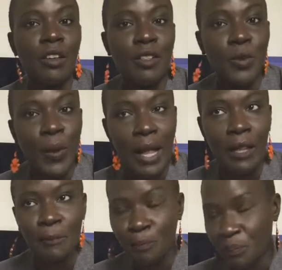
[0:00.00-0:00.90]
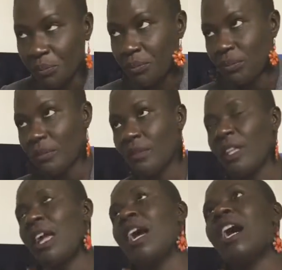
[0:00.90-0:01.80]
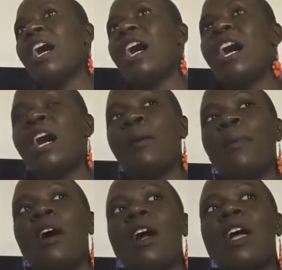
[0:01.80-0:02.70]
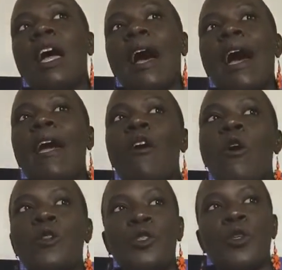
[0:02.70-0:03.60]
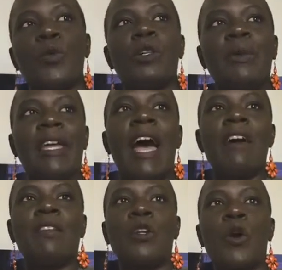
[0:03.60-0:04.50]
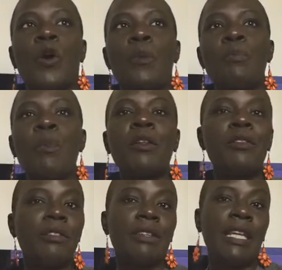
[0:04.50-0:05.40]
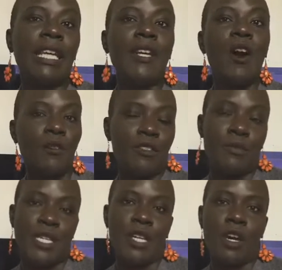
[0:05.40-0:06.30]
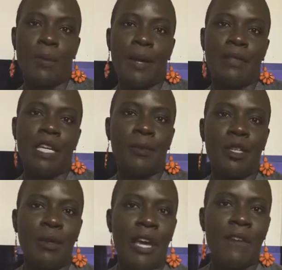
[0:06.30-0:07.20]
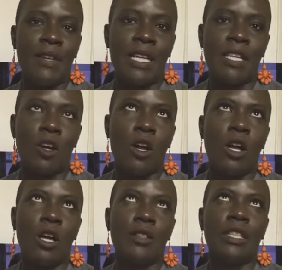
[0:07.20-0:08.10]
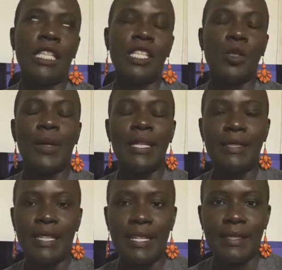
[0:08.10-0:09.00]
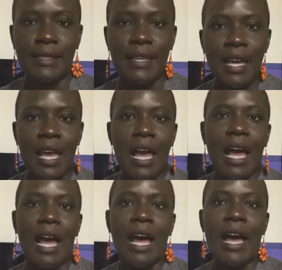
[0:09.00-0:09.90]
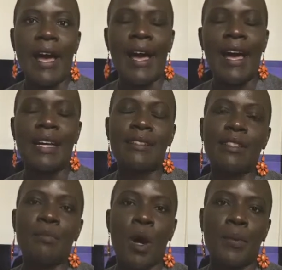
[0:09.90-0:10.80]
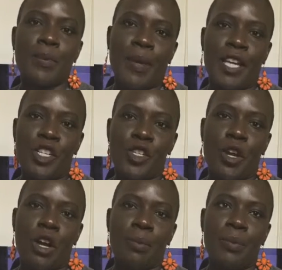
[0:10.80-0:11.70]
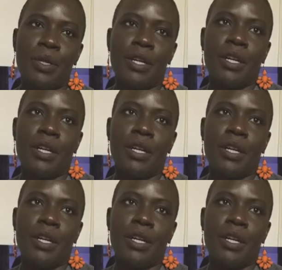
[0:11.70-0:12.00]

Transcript: there as well. I also will be having our monthly coffee meetup. I think I'm going to be having it on the 26th at Bob's Bake Shop